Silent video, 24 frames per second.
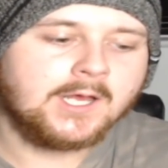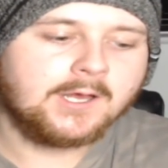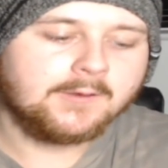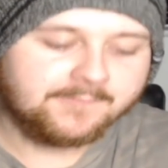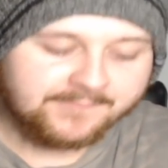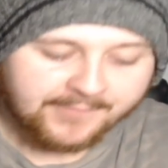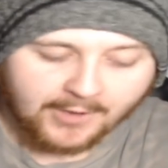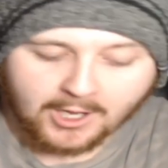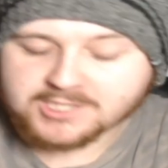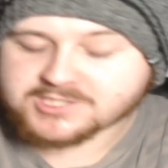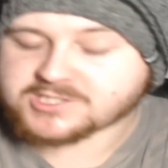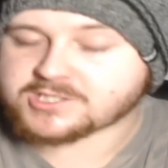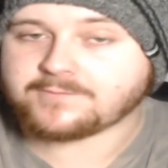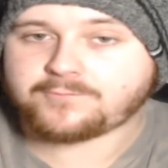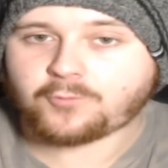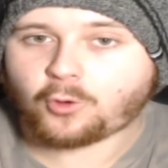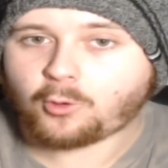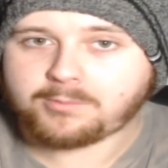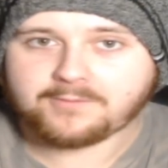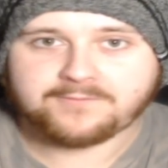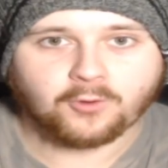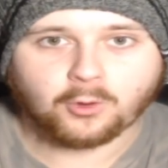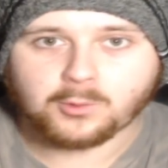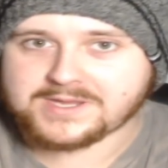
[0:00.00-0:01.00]
First of
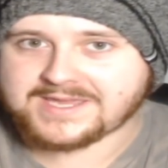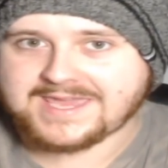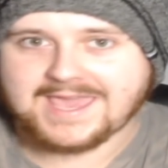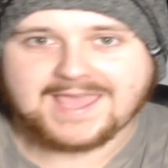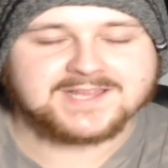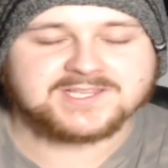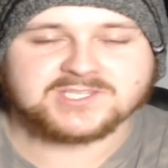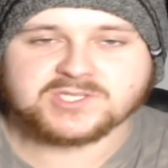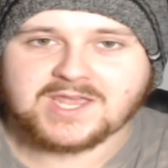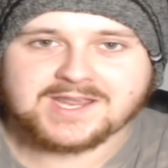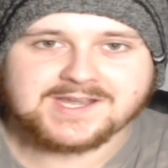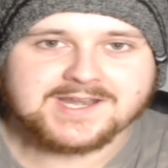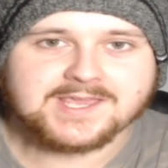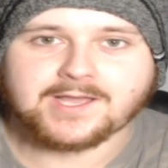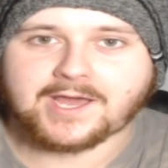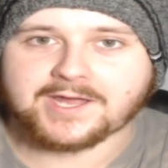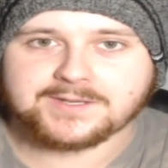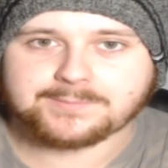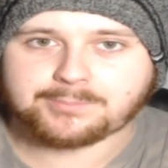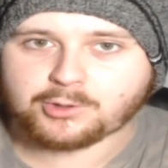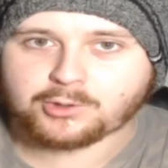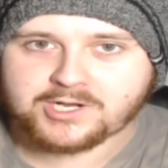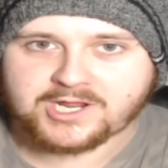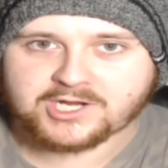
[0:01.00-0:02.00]
all, before we get into any
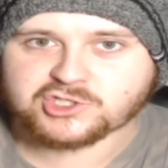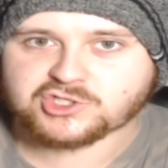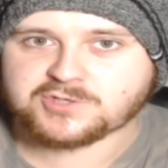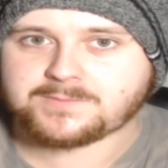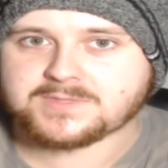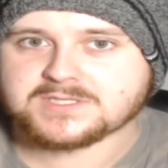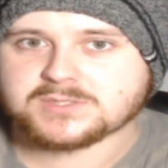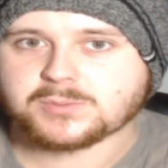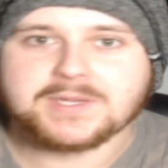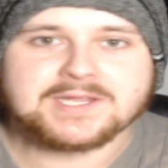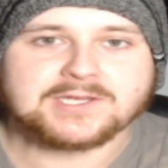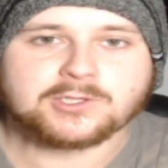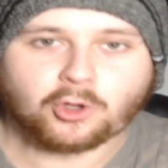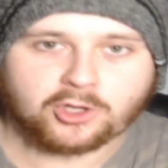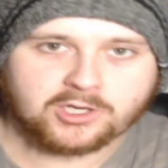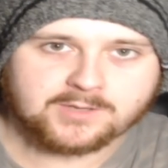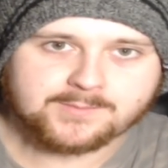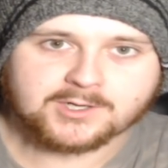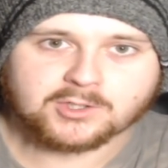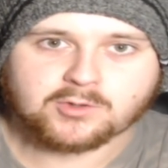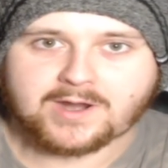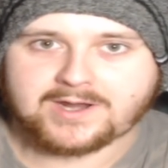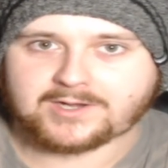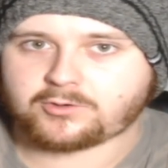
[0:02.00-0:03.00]
kind of prediction between
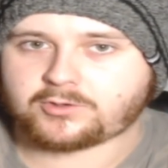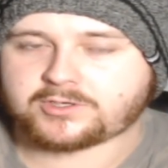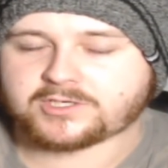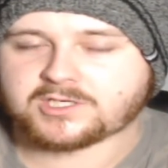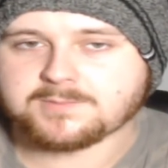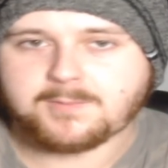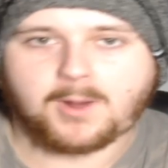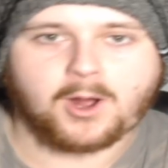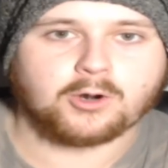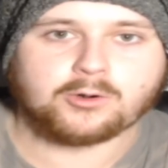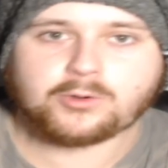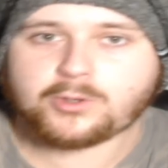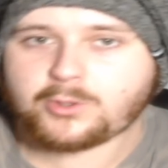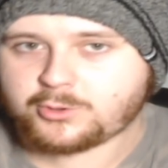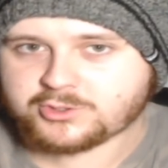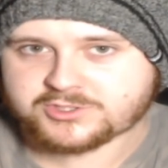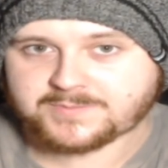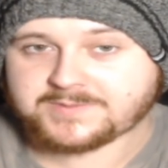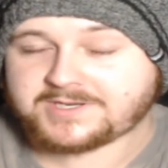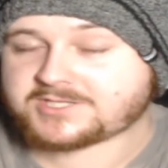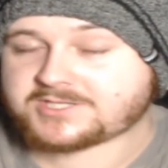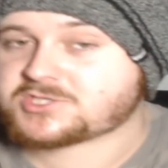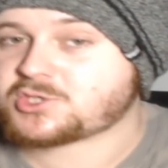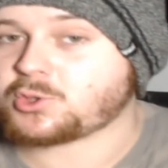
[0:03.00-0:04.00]
Conor McGregor and Kamaru
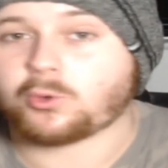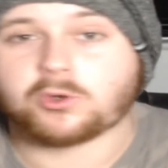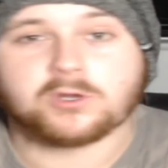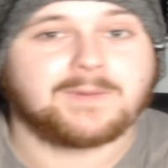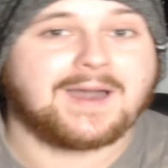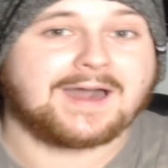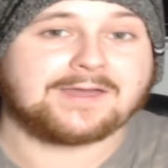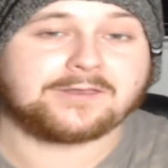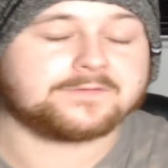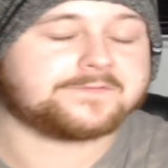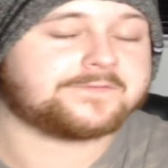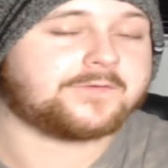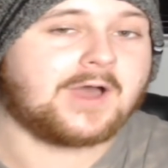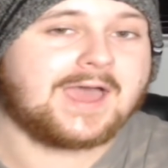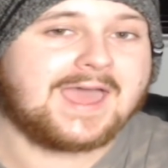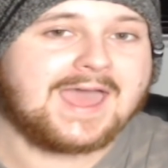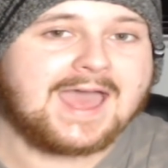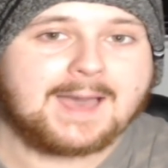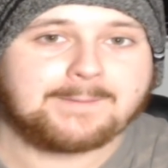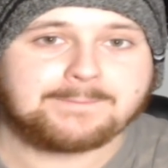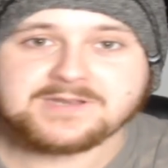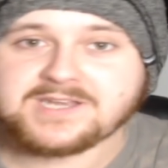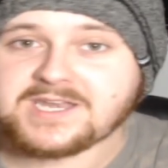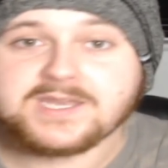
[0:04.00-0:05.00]
Usman and talk about the fight
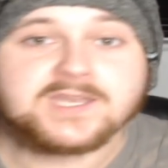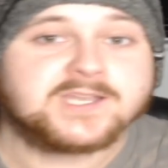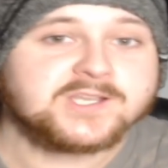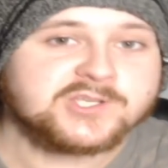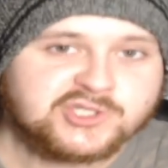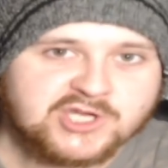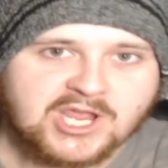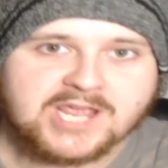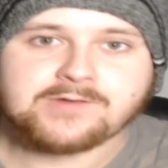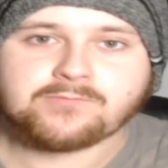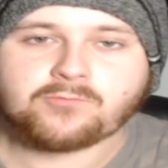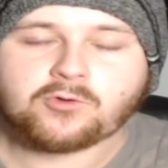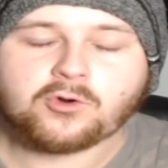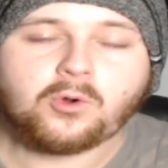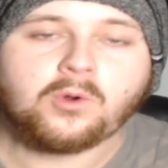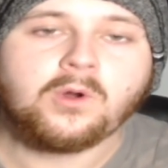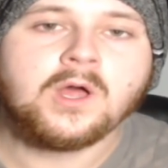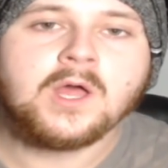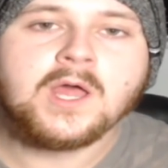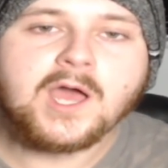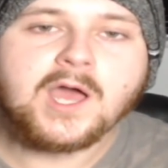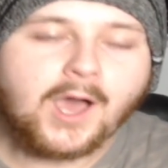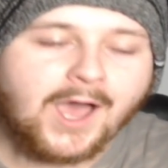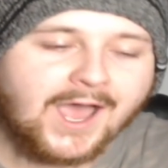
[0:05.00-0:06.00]
happening in
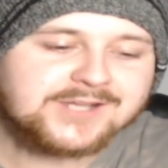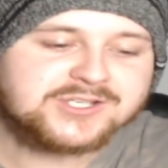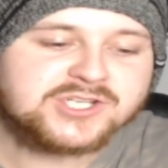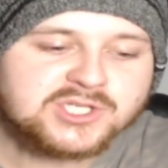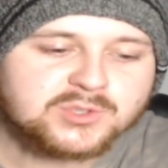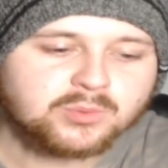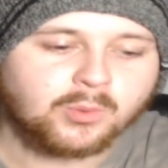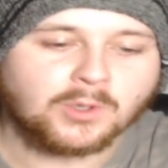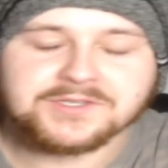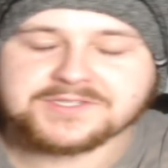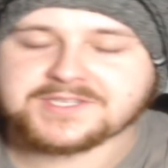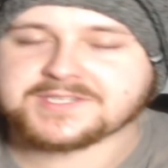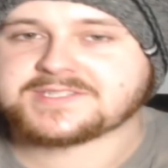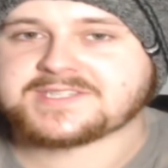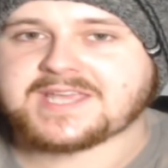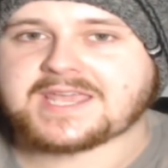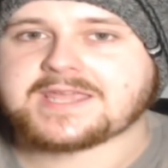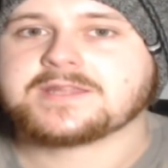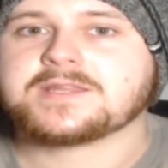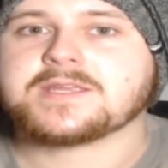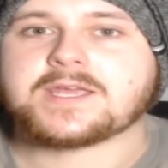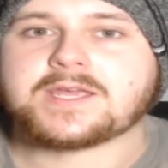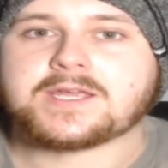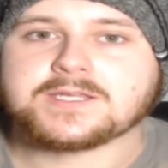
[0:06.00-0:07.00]
general, I just want to
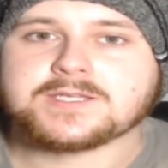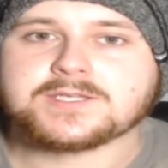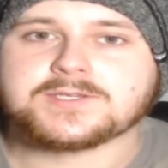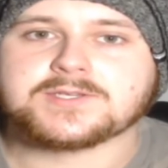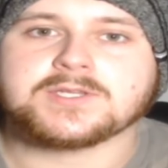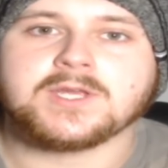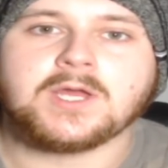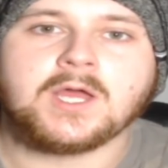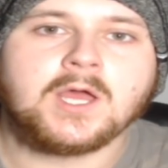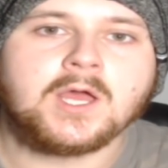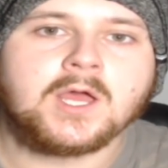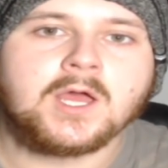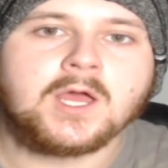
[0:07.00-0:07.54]
say this.